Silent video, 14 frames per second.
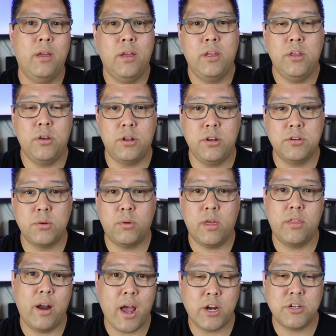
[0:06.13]
You can use it with
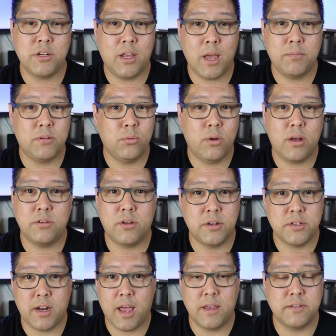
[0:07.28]
other action cams as well, as long as
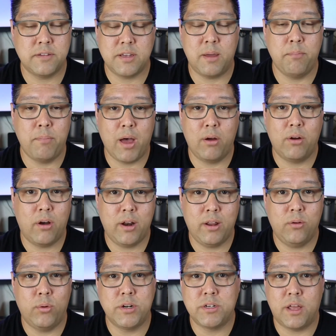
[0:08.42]
it has the same mount on
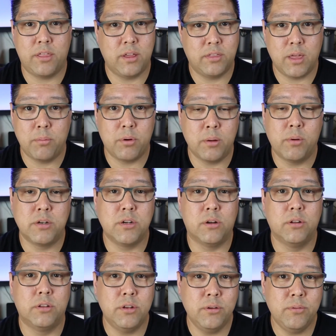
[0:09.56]
it, which I think they pretty much all
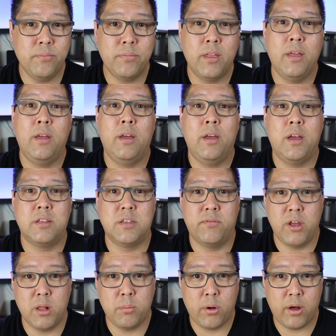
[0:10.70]
do. It's
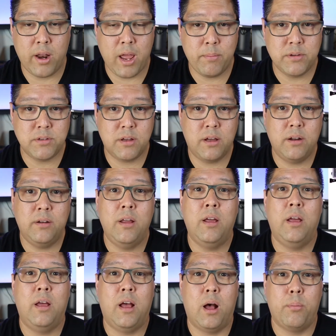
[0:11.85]
available on Amazon.
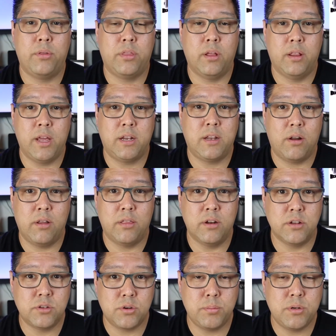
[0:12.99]
I'll put the link down in the
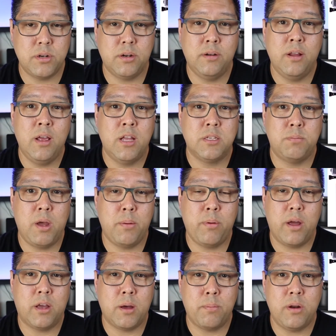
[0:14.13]
description. It's made by
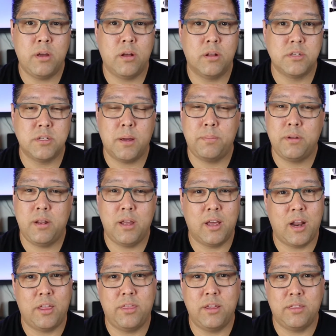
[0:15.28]
a company called Suptig,
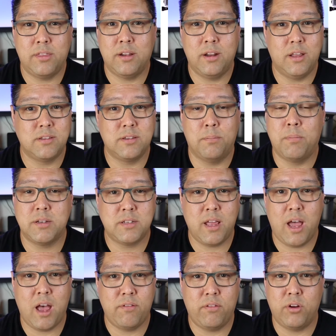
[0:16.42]
and I think that it's a
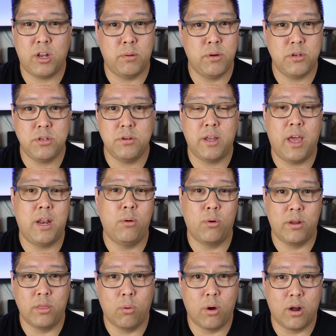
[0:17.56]
must-have if you're going to be shooting anywhere
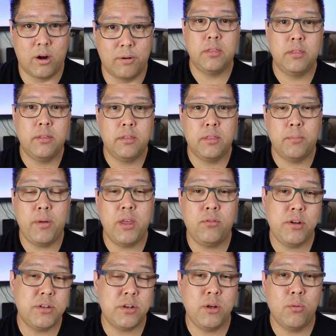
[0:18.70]
in the water. The main
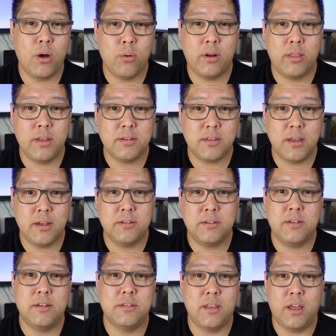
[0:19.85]
reason you want one of these things
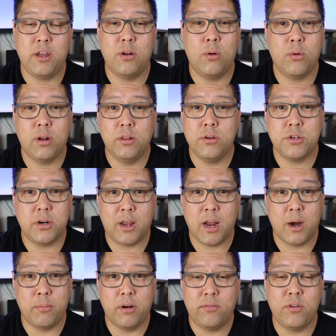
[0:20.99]
is that you don't want to lose your
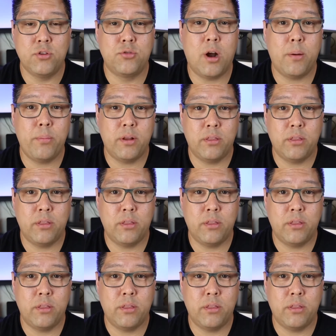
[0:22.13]
camera. If you drop it in